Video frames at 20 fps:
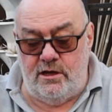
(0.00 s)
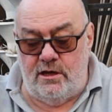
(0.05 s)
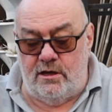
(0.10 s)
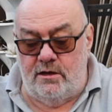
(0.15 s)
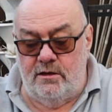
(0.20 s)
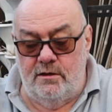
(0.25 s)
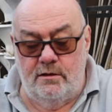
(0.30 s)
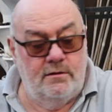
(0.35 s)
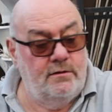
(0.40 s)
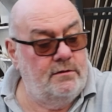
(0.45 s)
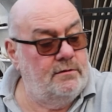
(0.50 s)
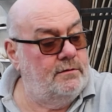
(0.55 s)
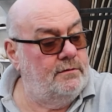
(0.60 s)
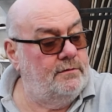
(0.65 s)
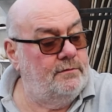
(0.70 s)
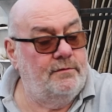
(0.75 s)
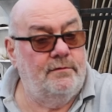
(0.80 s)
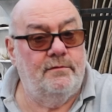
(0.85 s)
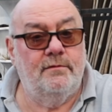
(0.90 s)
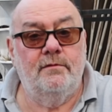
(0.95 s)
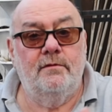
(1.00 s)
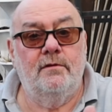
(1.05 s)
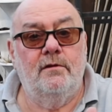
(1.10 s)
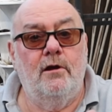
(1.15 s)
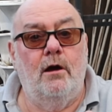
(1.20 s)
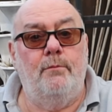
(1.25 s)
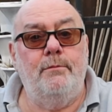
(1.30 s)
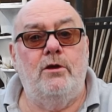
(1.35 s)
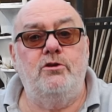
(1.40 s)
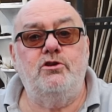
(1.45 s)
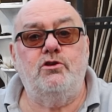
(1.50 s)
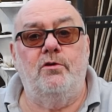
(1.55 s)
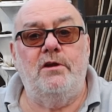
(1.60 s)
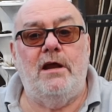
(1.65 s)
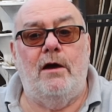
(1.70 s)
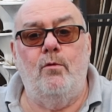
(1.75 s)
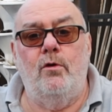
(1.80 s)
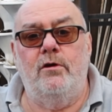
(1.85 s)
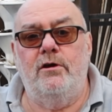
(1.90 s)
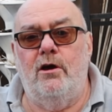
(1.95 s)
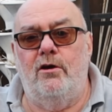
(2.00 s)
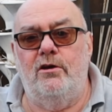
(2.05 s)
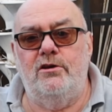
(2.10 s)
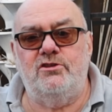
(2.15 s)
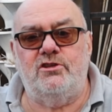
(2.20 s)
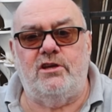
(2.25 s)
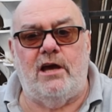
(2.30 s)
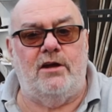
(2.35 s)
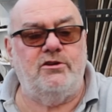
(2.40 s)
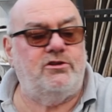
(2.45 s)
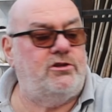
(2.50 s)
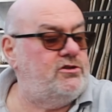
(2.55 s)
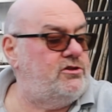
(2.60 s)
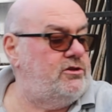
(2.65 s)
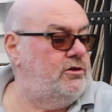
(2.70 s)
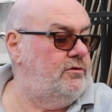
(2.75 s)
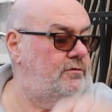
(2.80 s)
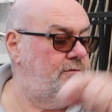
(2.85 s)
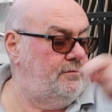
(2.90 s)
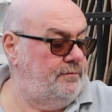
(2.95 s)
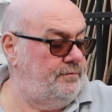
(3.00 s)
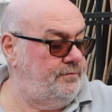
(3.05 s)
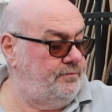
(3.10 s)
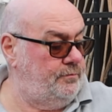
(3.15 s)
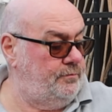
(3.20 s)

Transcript: Yeah. Hope you enjoyed that one, guys. Catch you soon.